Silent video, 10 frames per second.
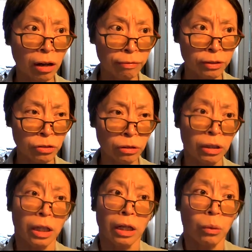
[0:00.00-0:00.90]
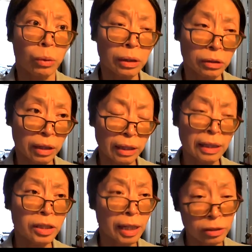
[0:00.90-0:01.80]
officer. What
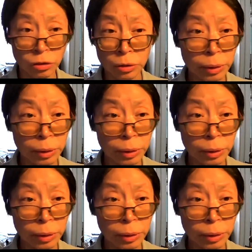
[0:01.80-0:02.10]
insight do you